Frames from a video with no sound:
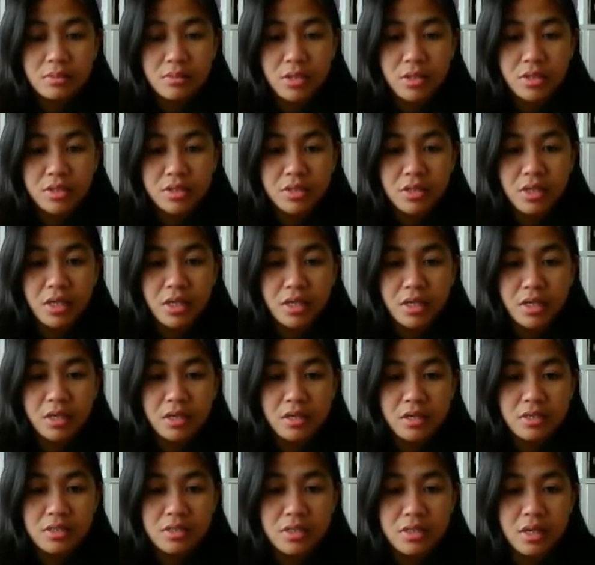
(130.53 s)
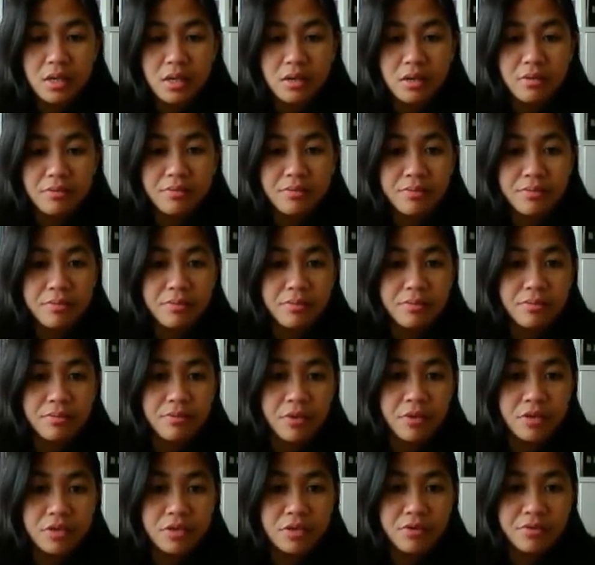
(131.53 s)
button here select a
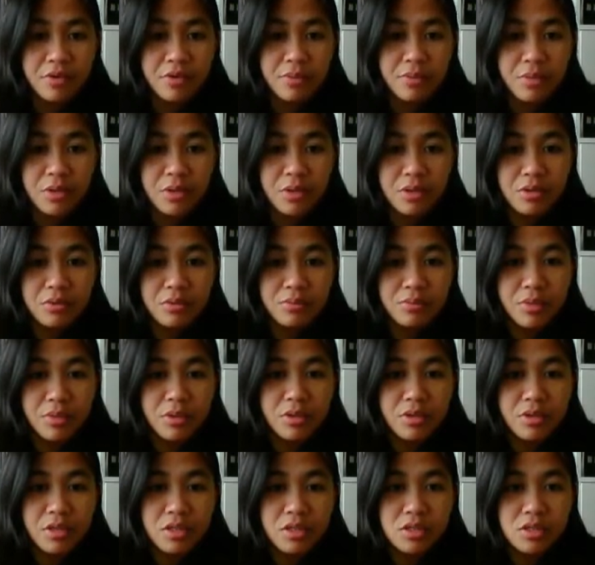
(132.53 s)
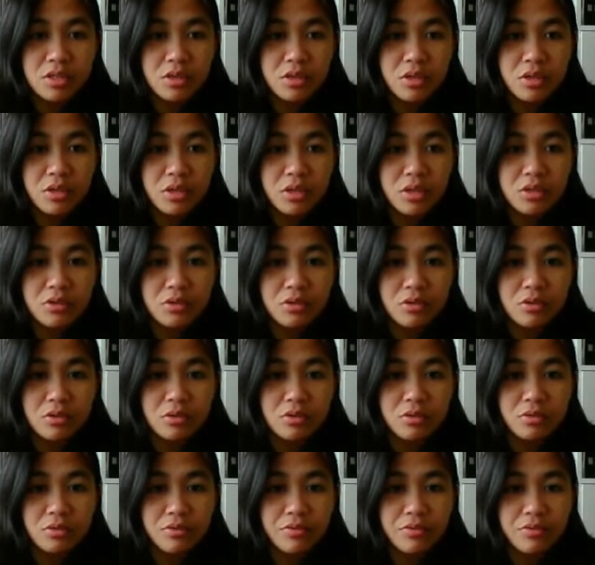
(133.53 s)
photo from your computer so you need
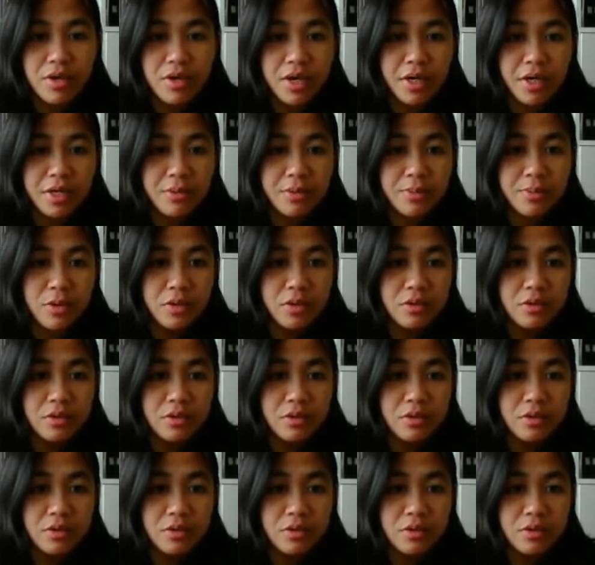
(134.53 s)
to find a